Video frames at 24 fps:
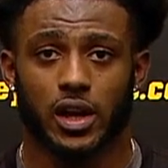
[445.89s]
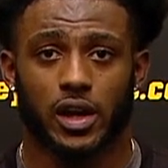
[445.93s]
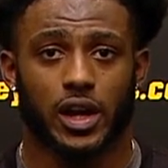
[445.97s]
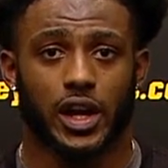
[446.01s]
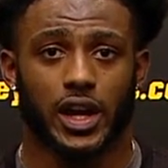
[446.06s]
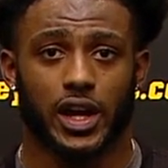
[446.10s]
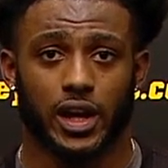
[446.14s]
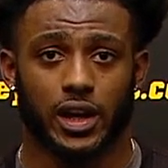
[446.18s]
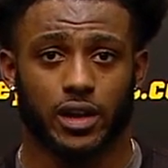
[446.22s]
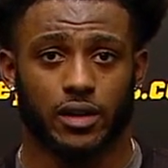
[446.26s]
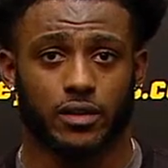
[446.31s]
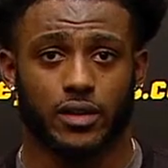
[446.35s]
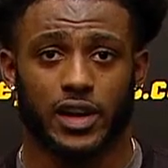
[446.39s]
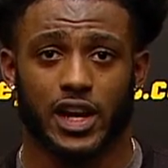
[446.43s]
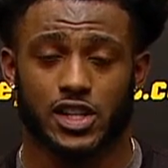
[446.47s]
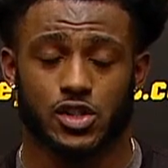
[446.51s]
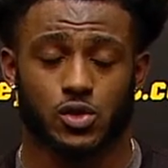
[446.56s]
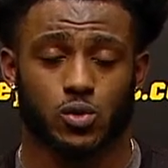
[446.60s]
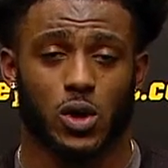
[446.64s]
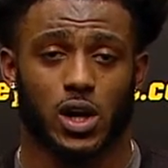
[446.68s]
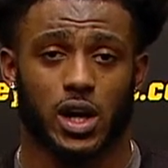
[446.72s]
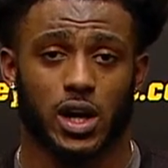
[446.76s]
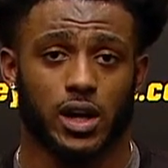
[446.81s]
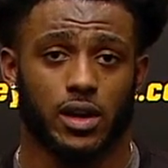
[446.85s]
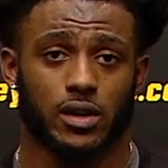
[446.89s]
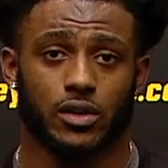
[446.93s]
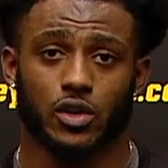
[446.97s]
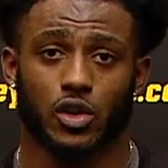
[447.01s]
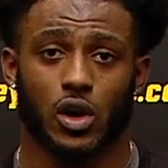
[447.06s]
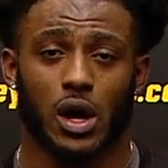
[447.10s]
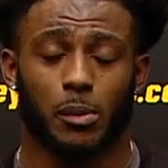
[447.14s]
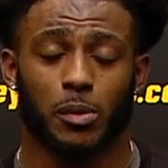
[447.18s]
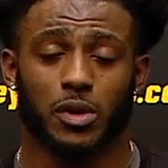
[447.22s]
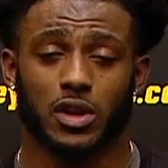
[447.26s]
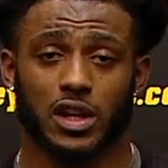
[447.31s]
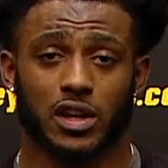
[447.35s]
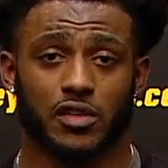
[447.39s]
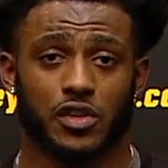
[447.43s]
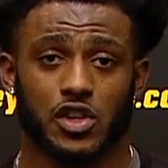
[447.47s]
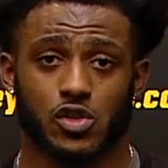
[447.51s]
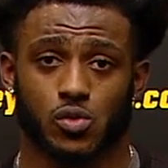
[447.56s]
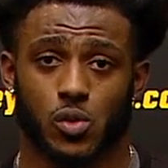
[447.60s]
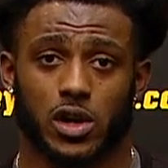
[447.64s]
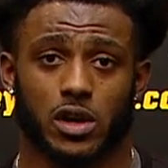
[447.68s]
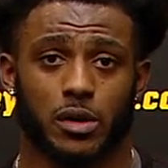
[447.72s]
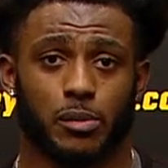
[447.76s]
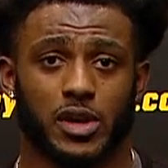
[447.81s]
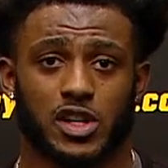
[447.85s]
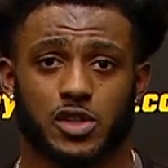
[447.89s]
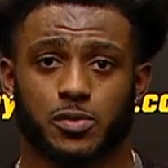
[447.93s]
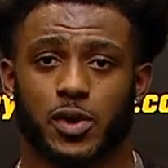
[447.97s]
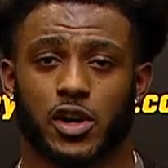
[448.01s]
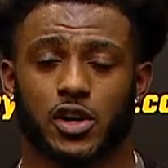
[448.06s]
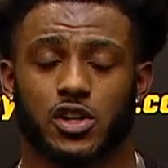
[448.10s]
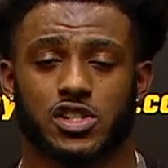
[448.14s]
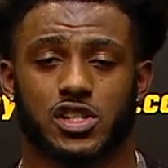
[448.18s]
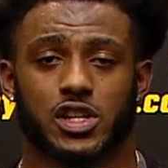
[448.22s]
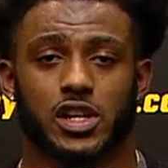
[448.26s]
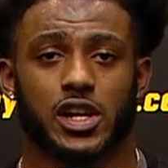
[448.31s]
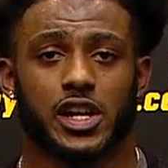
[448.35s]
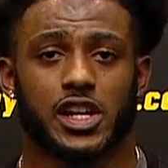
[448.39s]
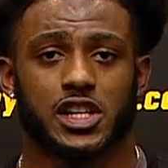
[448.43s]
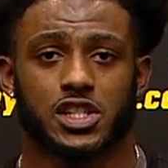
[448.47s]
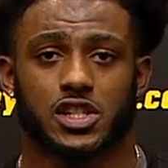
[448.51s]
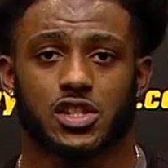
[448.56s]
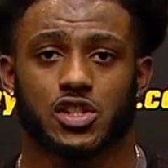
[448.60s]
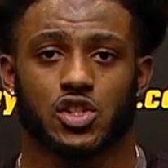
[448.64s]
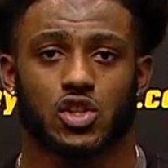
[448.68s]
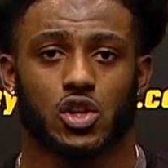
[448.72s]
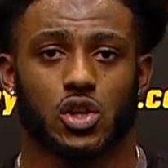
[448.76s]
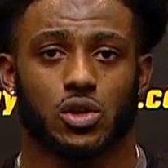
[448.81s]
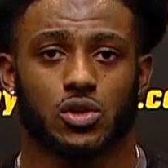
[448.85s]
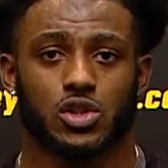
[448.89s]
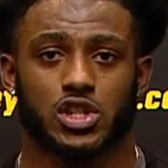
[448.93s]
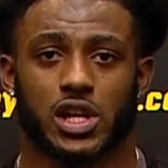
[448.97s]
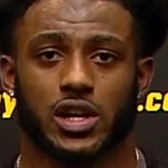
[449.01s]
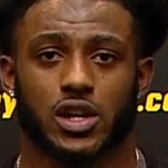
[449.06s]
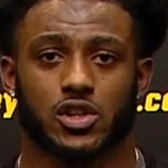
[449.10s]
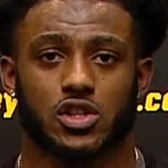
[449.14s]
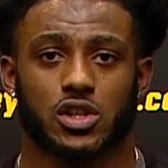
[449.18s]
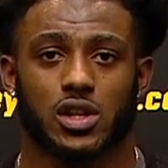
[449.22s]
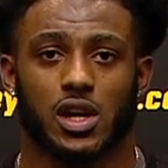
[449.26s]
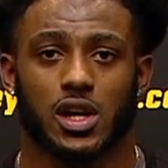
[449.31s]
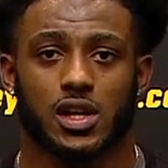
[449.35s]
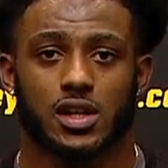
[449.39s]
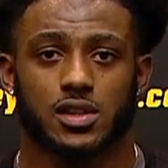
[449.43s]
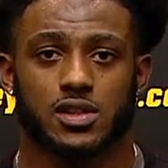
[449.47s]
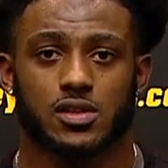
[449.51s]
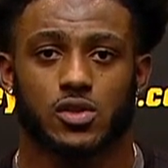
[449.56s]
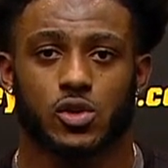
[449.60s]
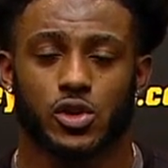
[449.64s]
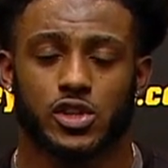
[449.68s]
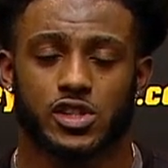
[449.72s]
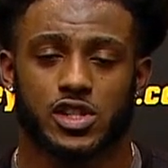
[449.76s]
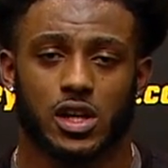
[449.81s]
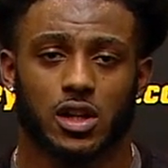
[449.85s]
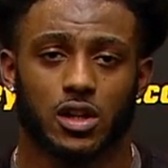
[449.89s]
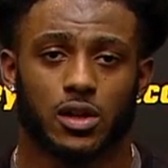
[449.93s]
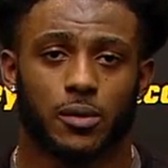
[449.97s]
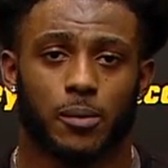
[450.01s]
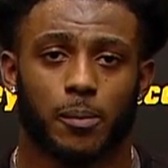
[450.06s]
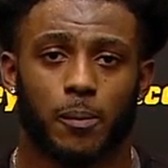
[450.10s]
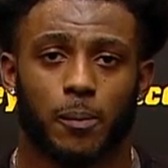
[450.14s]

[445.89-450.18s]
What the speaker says: And that's why, you know, I believe he's one of the best punters in the nation. So shout out to Torrey Taylor.